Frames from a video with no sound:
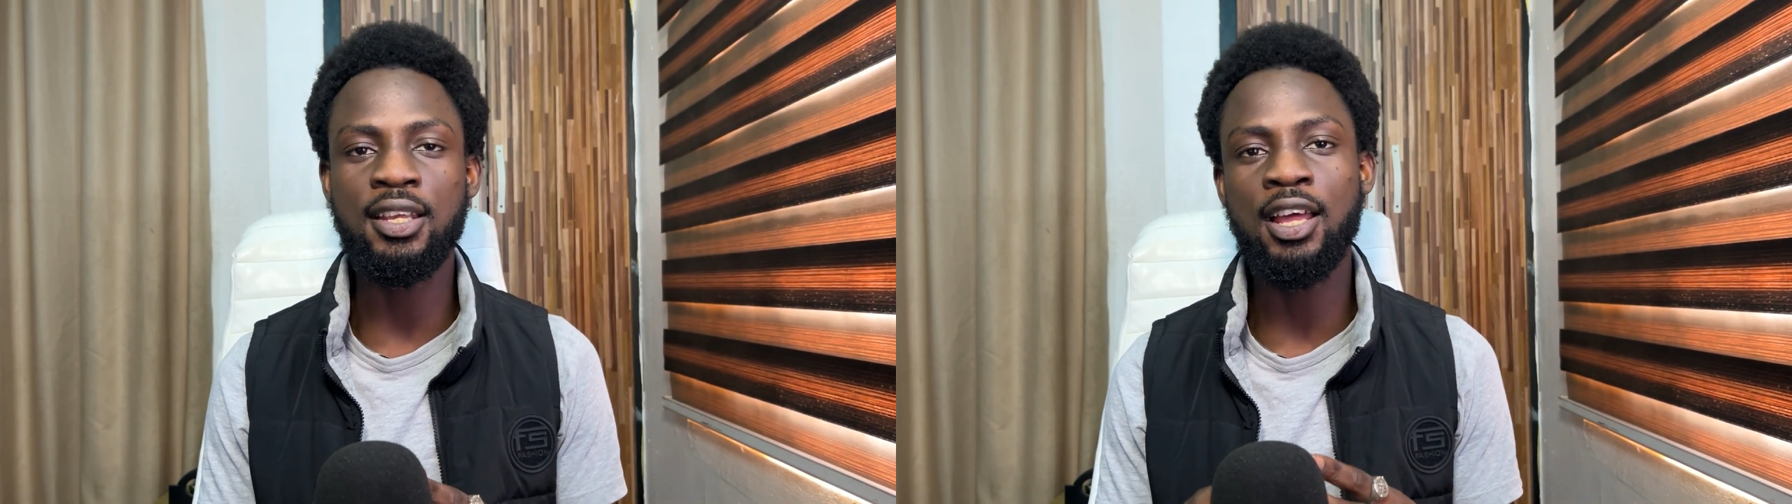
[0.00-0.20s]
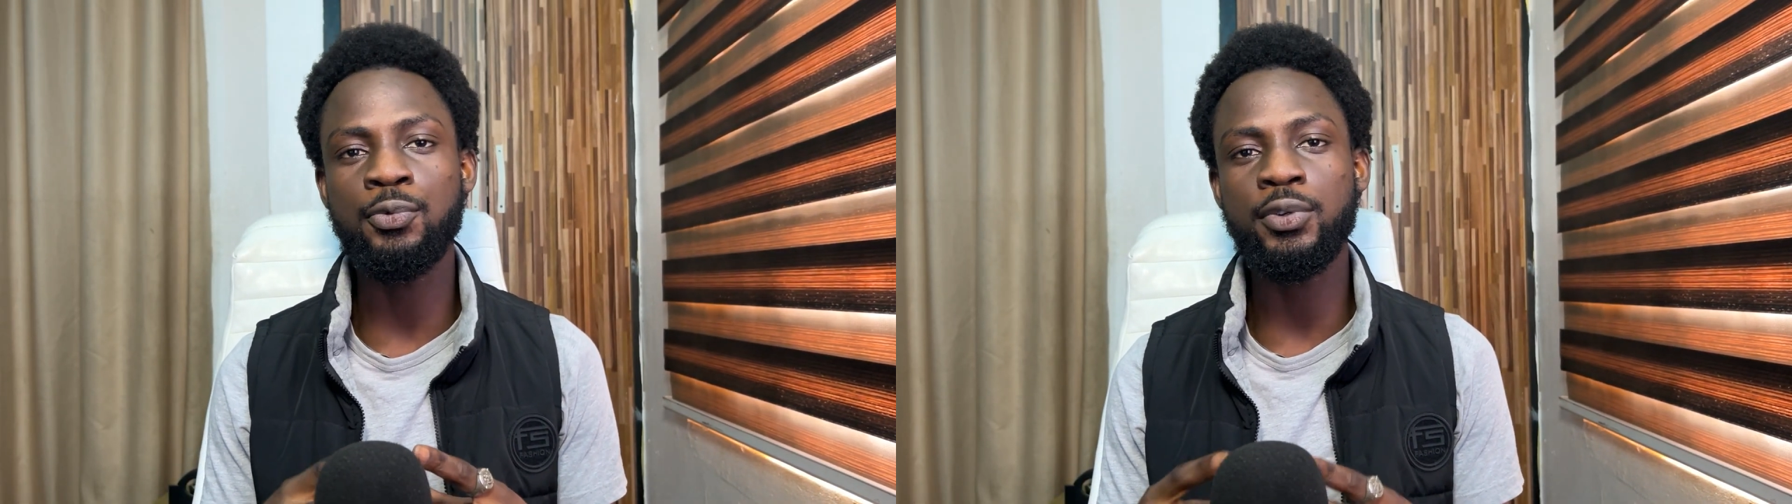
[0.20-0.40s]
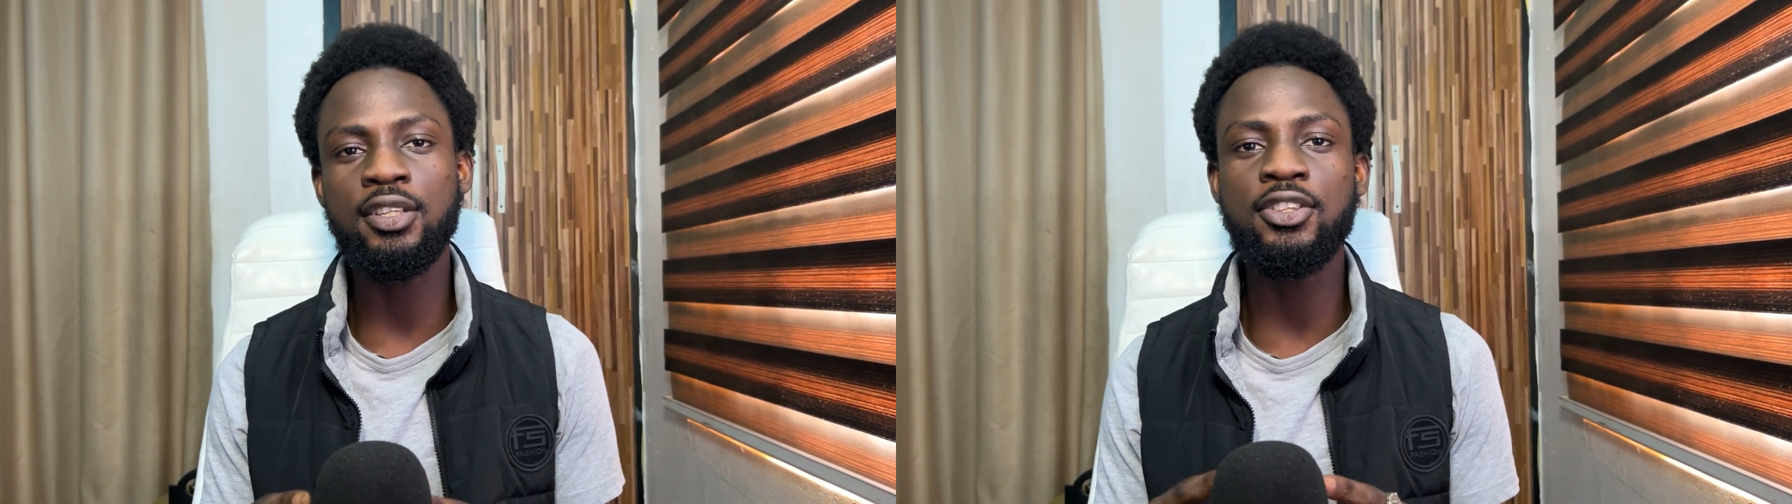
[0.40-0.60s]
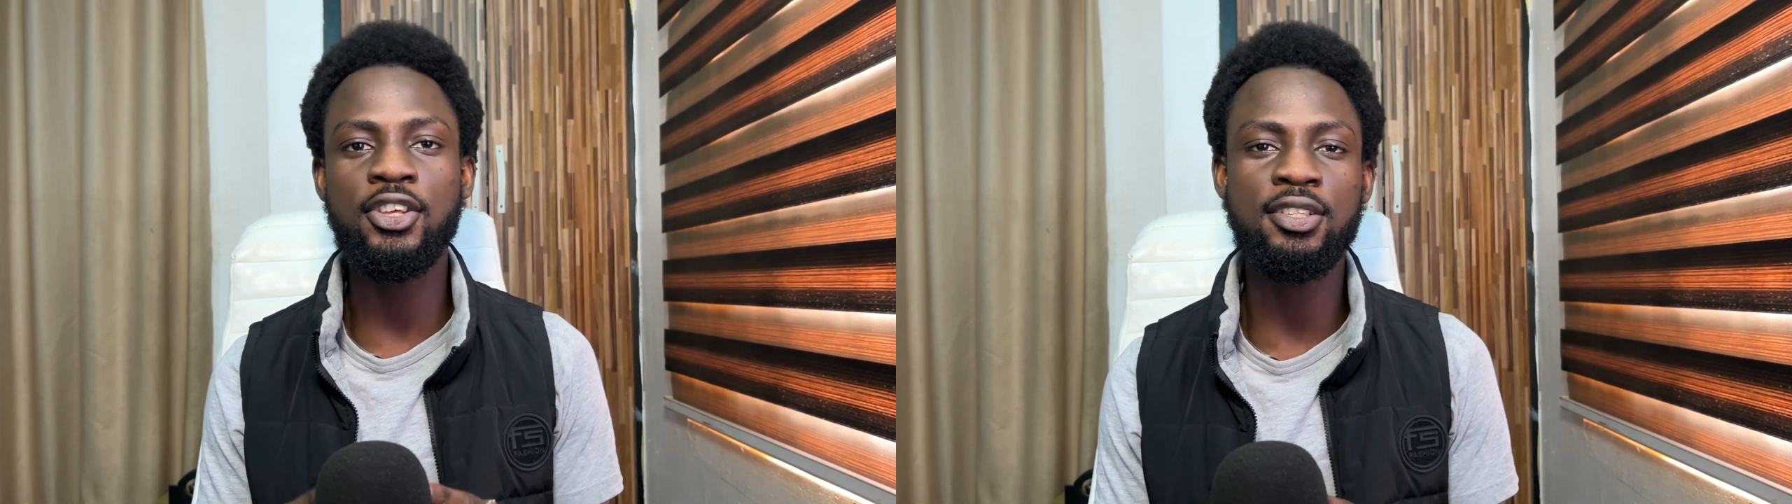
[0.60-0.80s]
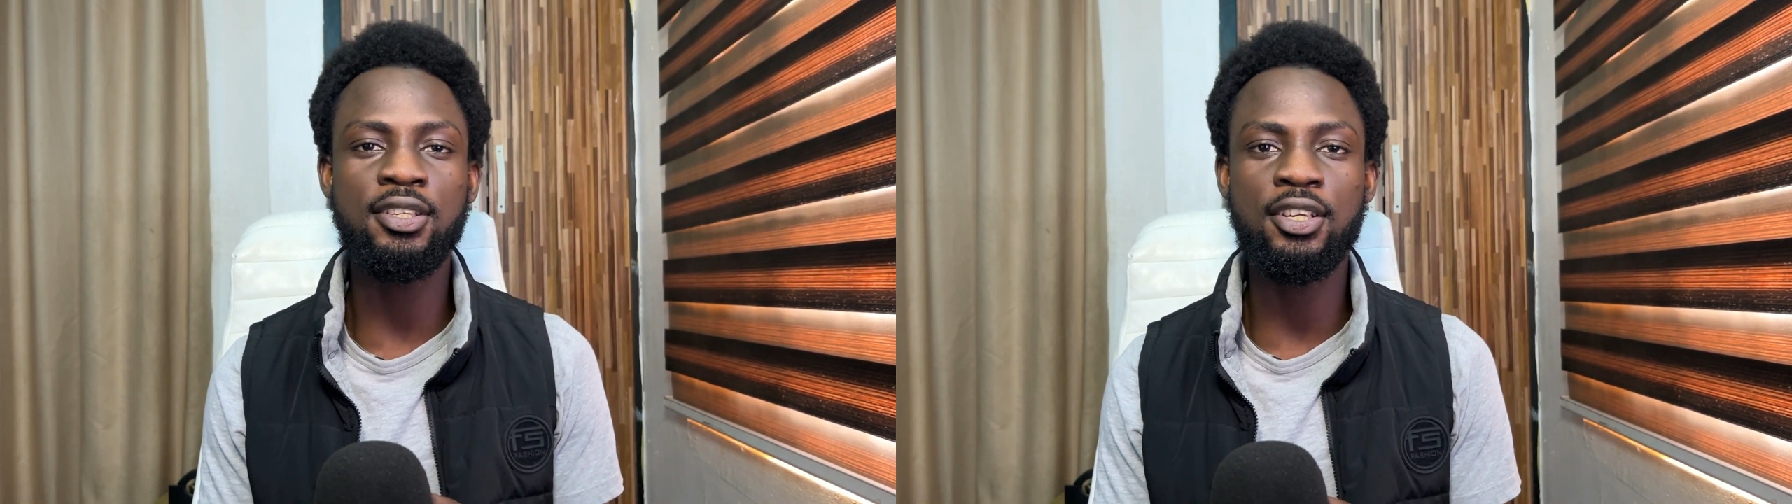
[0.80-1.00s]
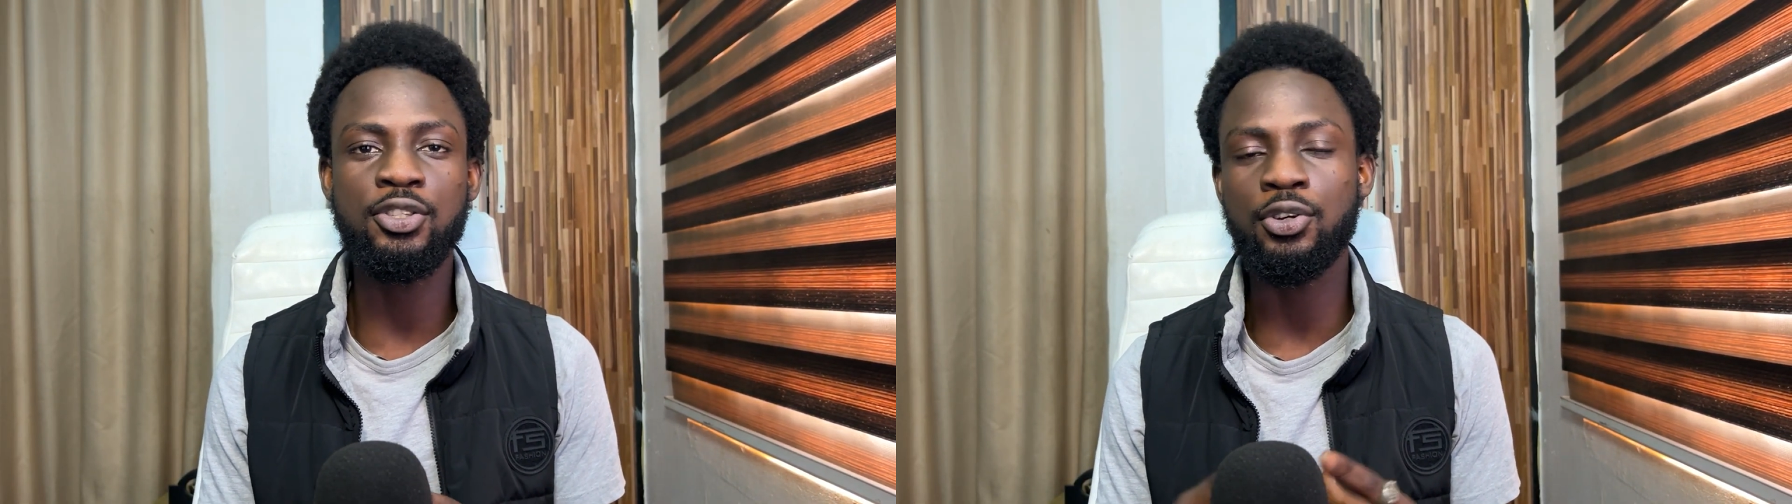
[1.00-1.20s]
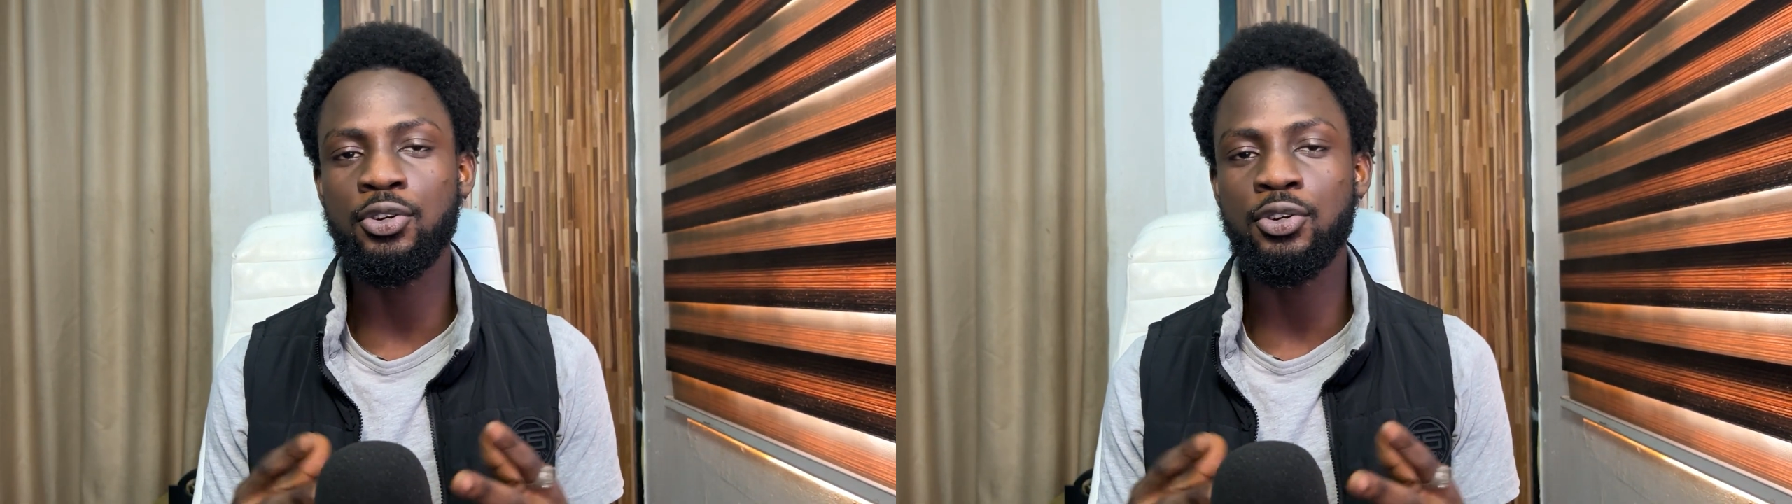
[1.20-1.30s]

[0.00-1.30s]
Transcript: and within 30 days you're